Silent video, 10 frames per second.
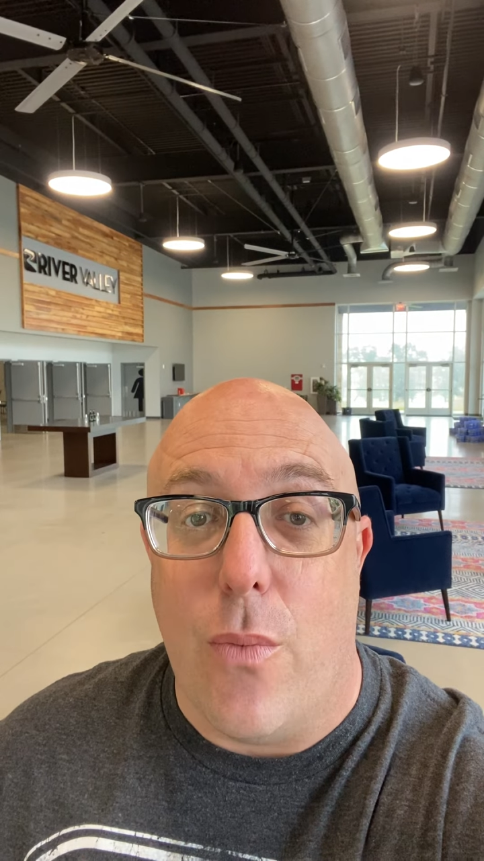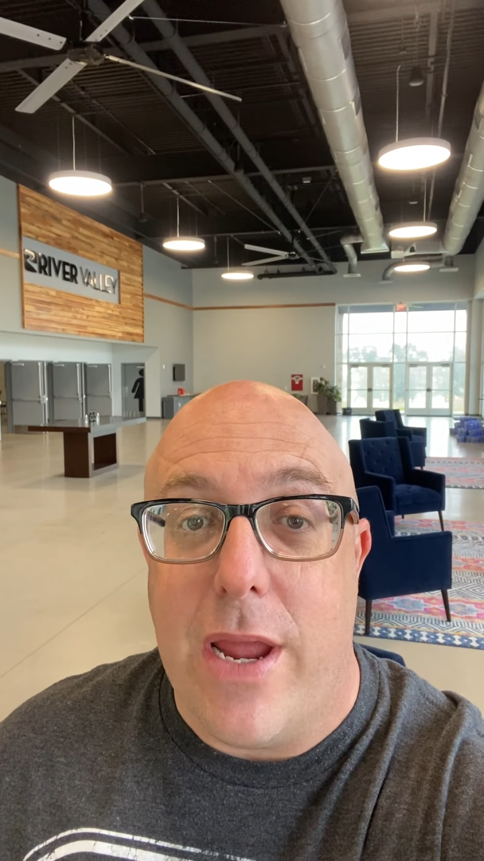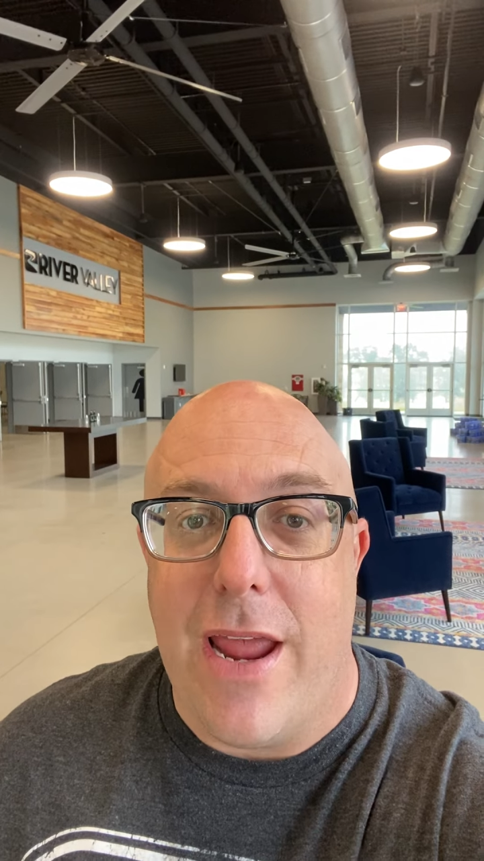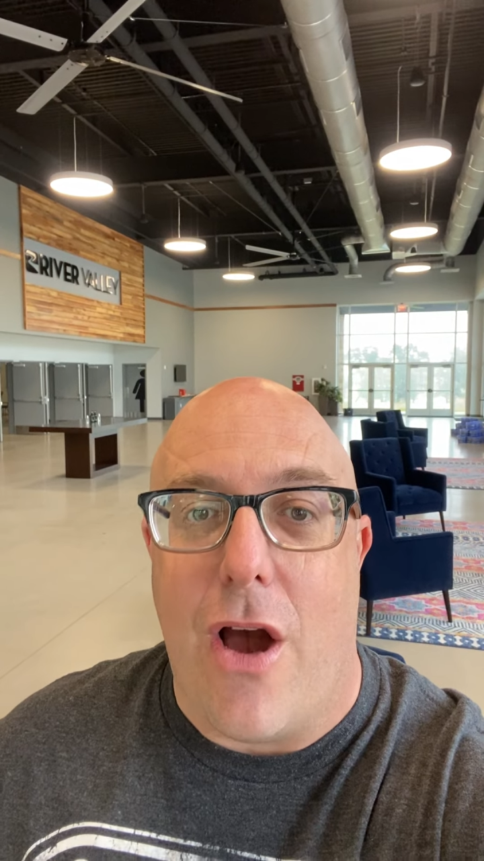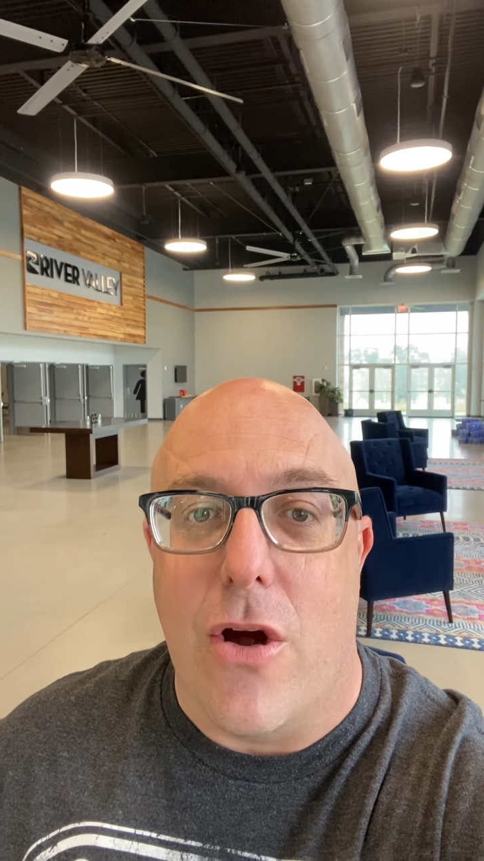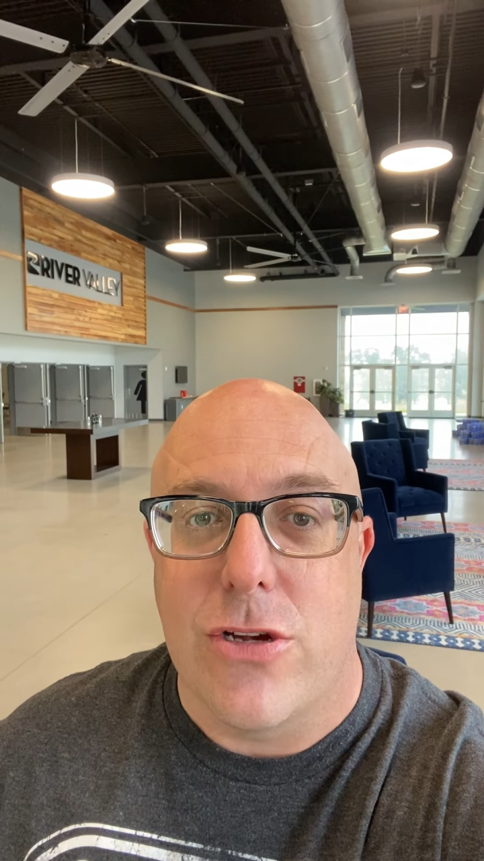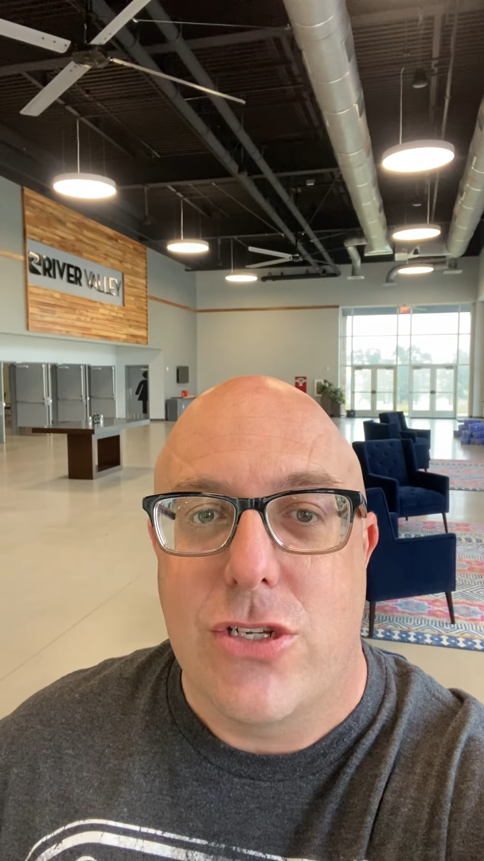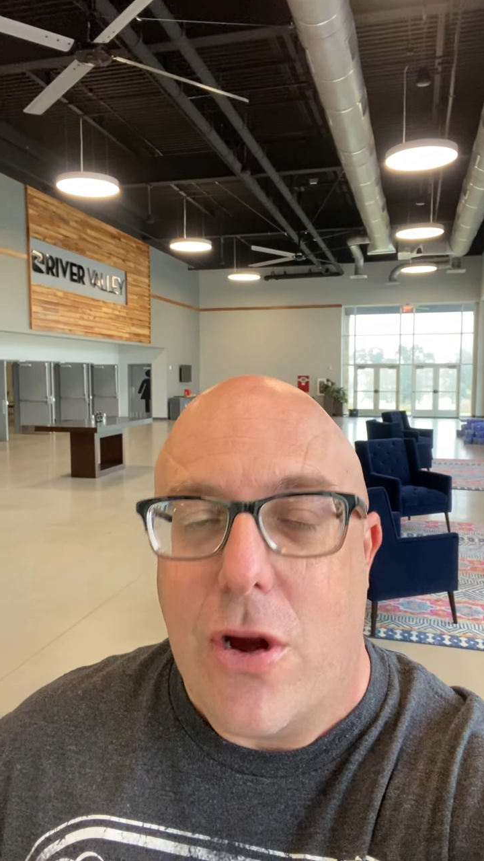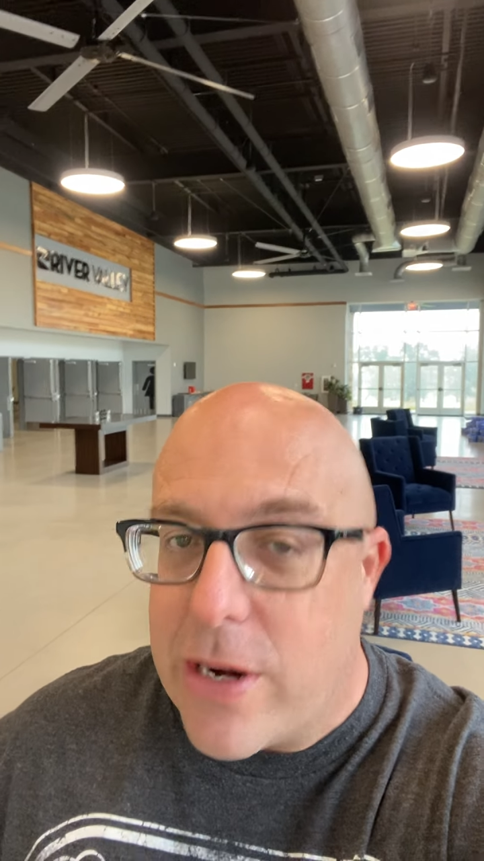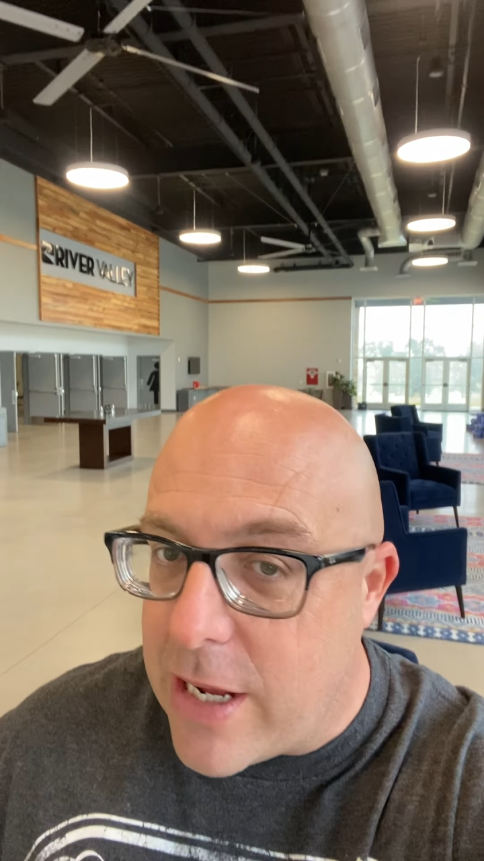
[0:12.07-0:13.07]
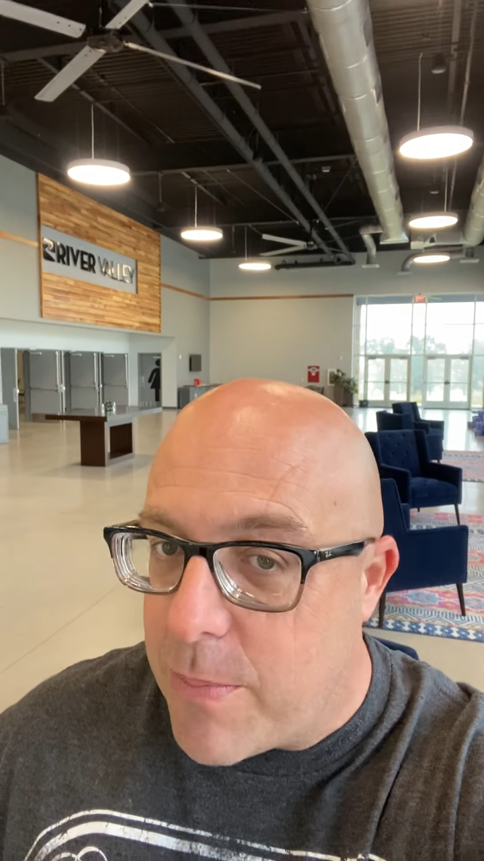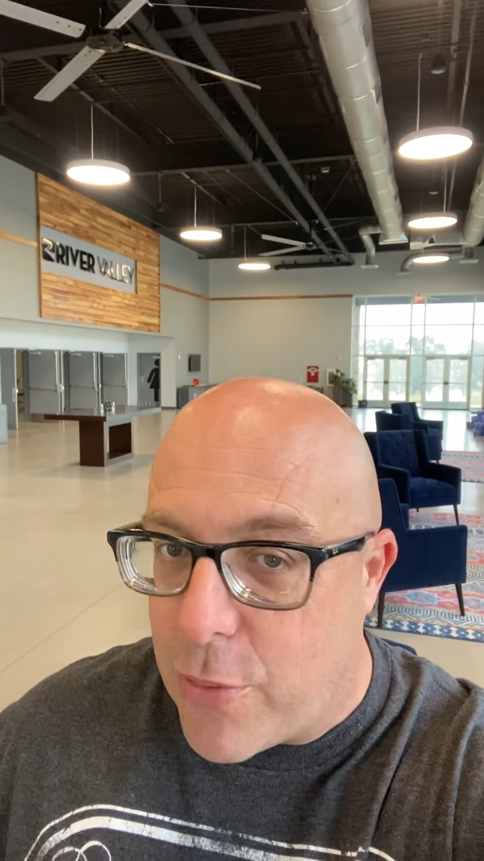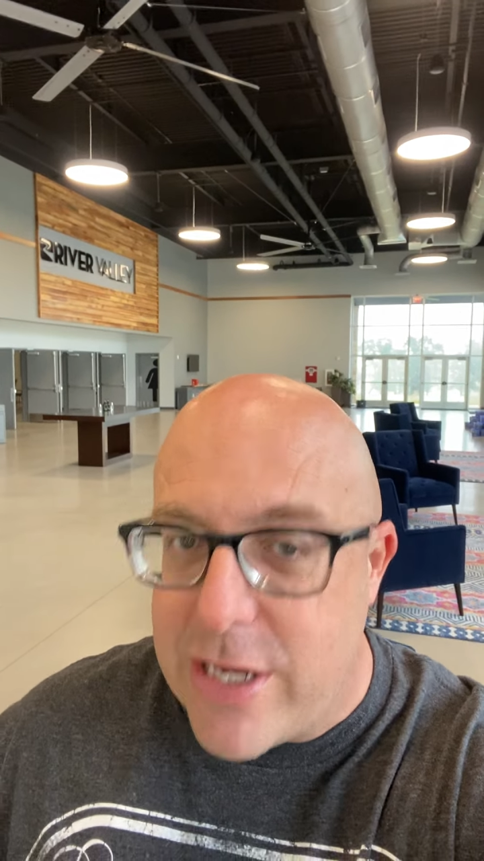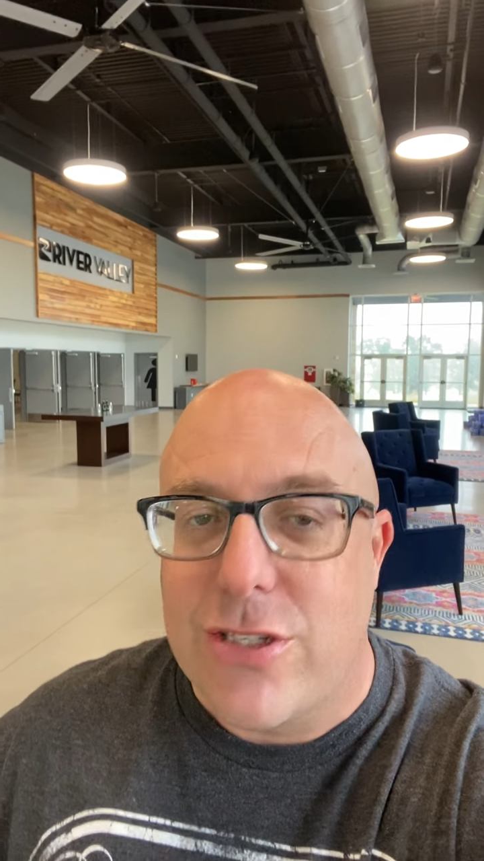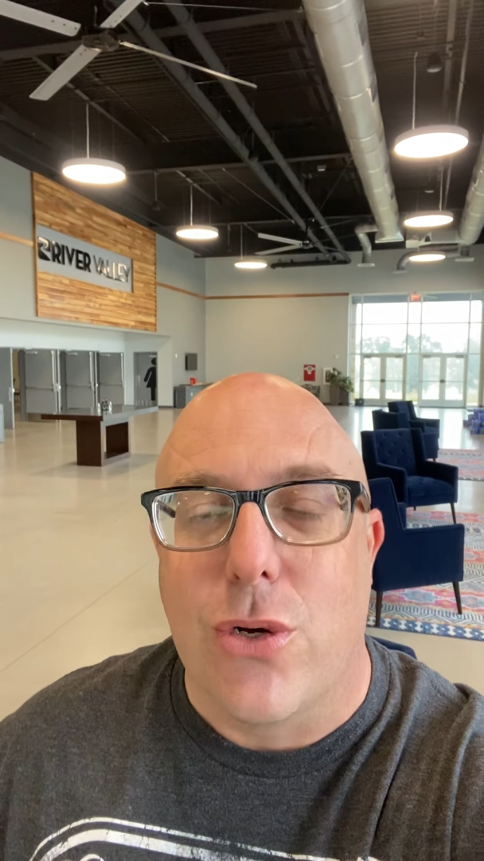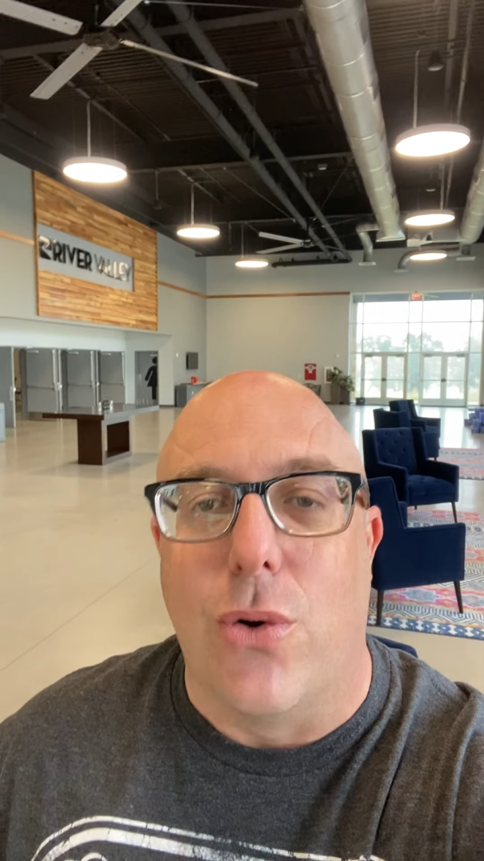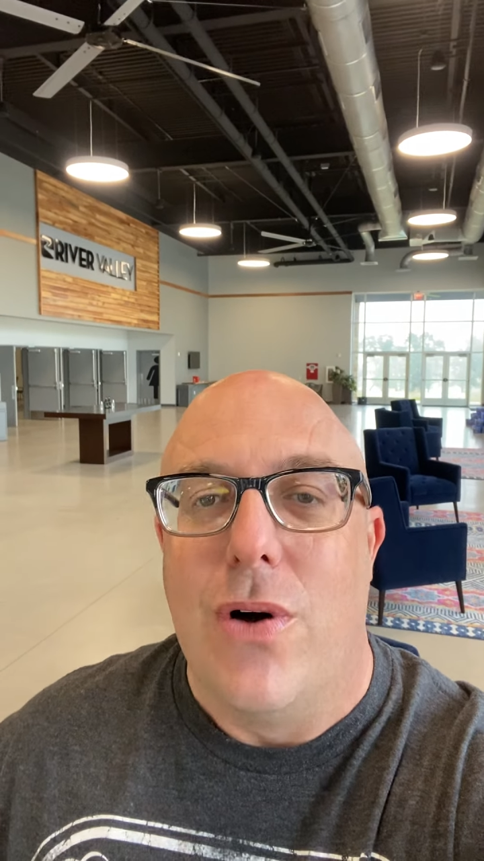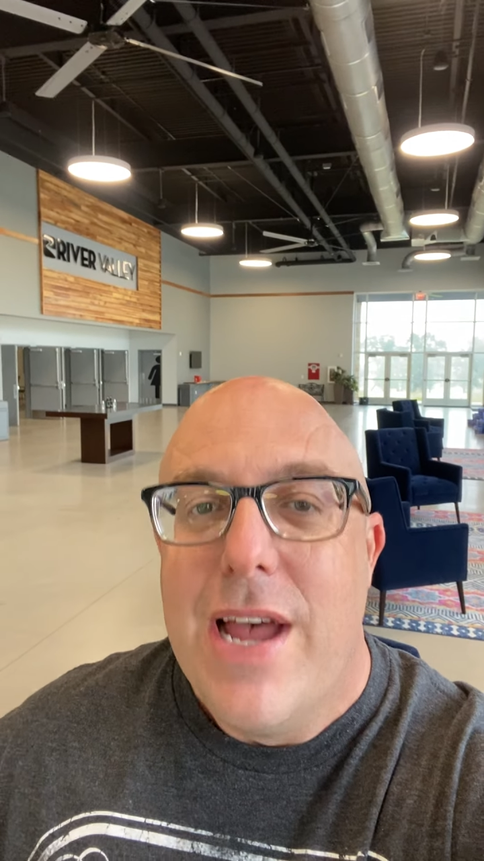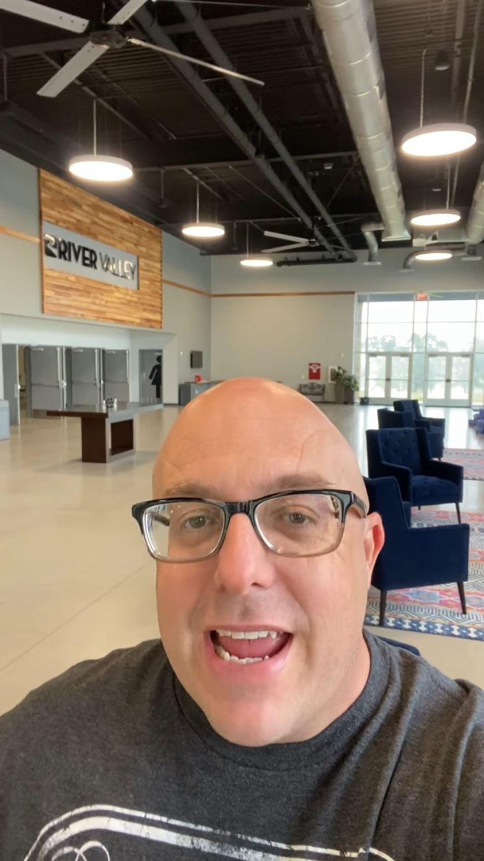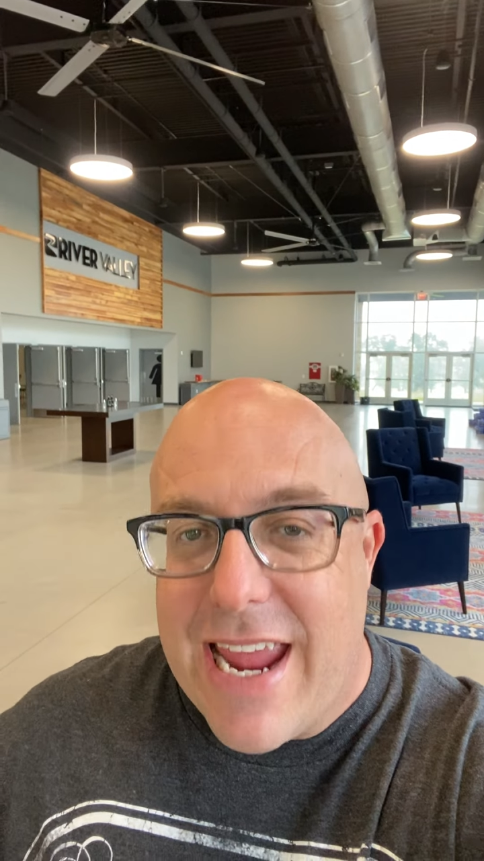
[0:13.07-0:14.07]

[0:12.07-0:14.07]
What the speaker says: we are starting a preschool